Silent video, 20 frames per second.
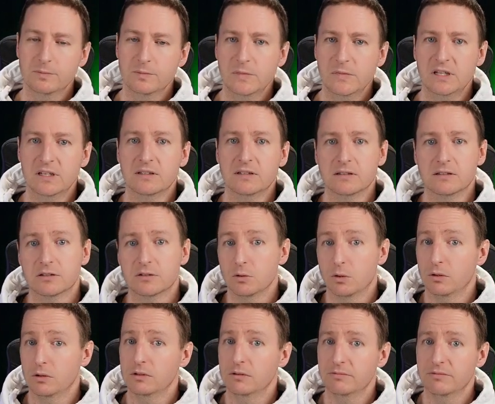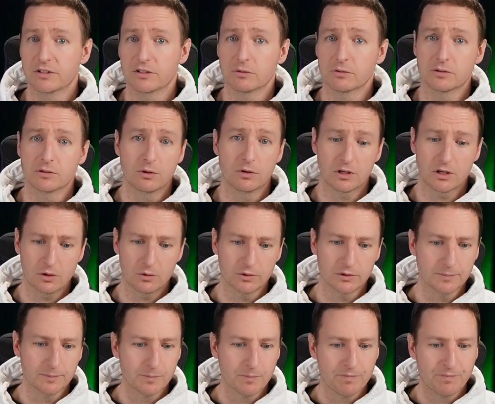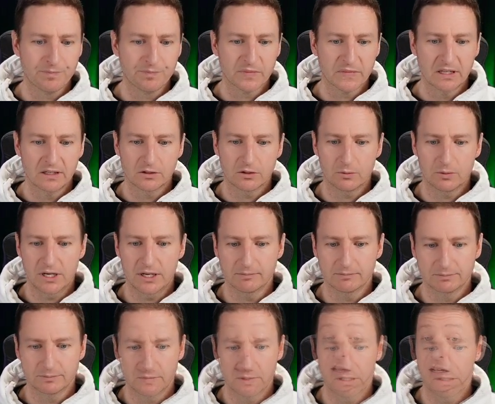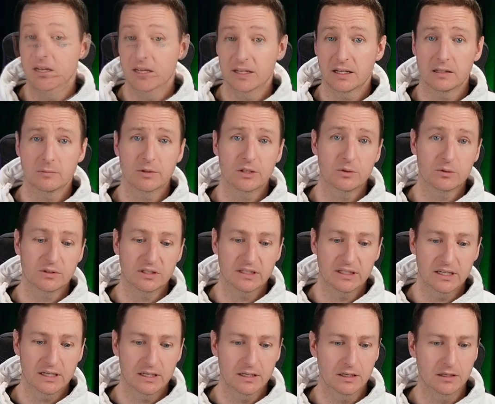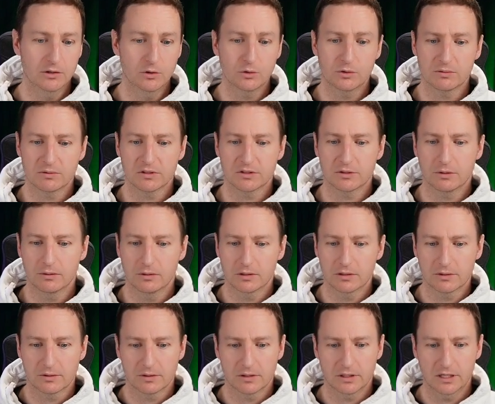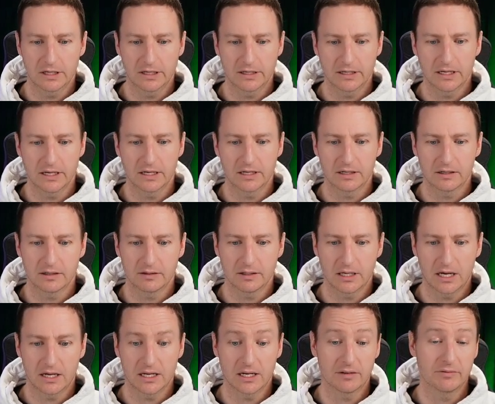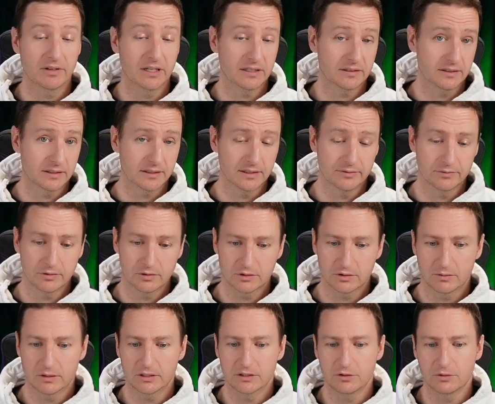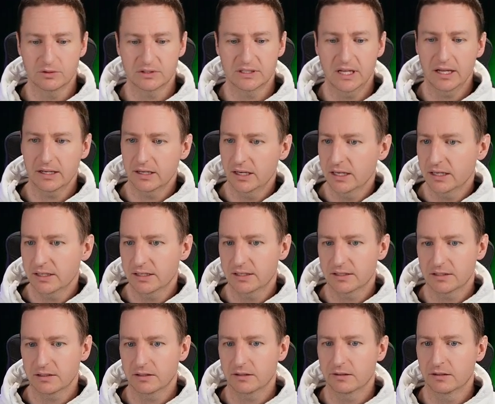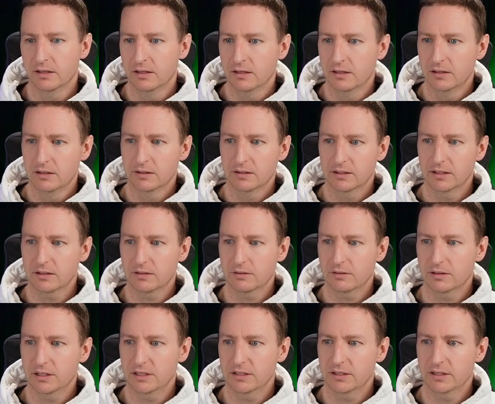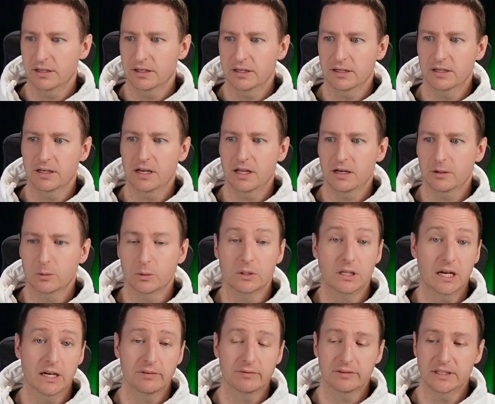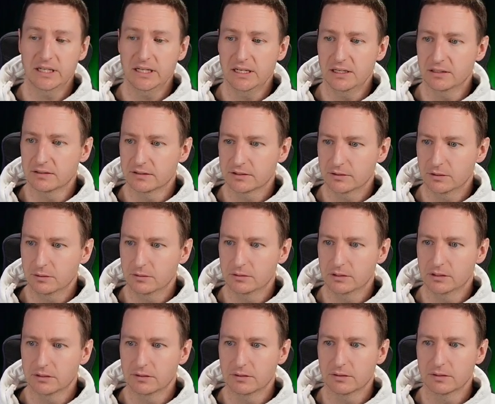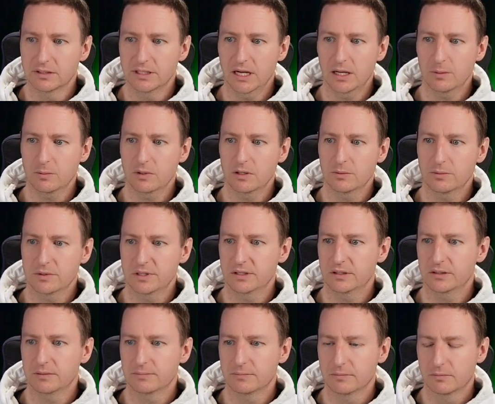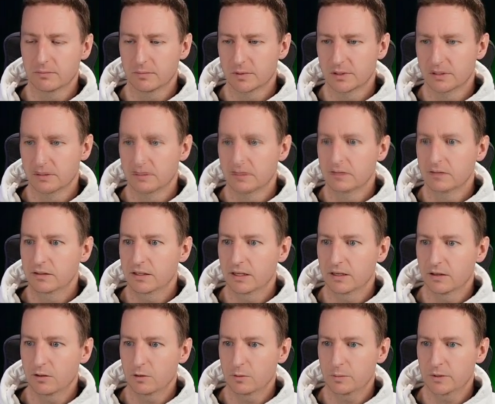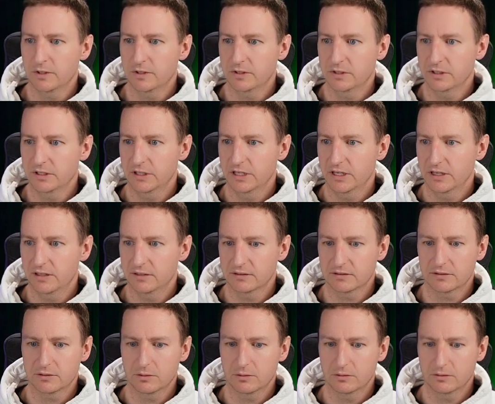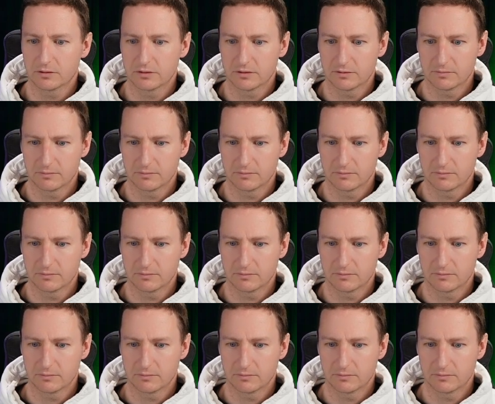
install Visual Studio Code. So yeah, and I'll be using the user installer, and I have x64, so I'll use that link. Click on it, and I will have the installer downloaded. Then open the installer,